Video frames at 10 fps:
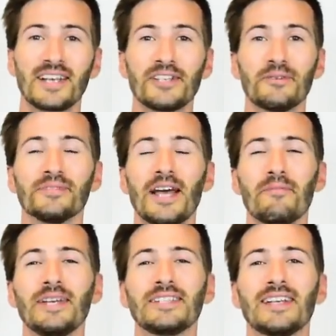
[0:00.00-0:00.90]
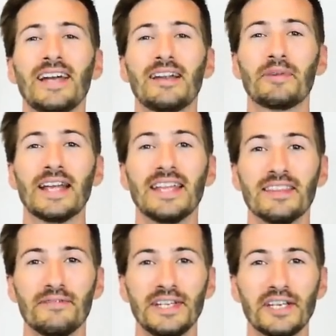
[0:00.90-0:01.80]
So that being said, I'm going to end
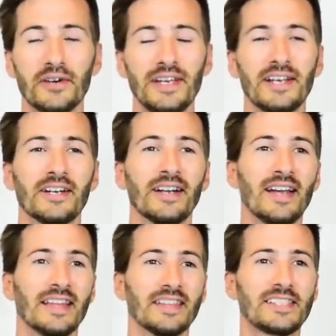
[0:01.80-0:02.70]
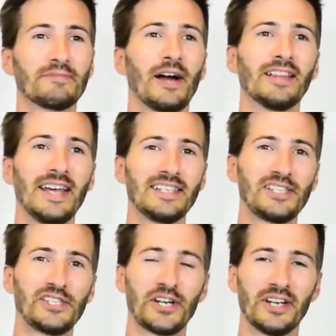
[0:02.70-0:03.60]
the video here. This is my
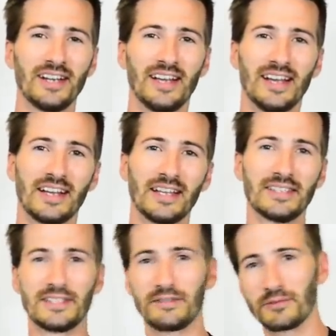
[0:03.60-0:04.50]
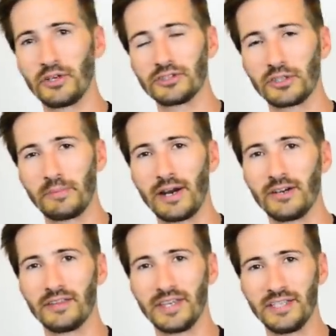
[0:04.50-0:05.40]
latest shirt. Got this from Culture
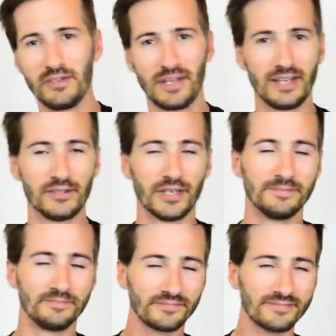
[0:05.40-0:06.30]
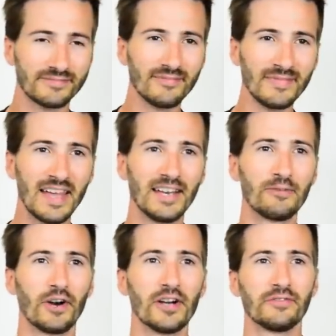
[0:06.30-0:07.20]
Apparel. Thank you, Kendra and
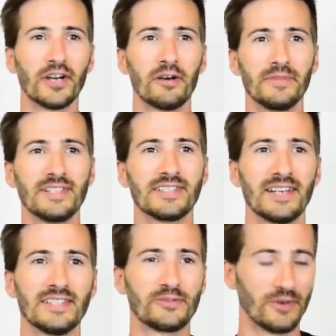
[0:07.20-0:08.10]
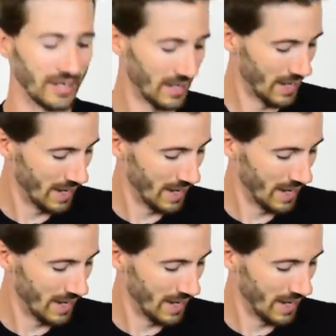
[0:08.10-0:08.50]
Eduardo, for helping me design this one.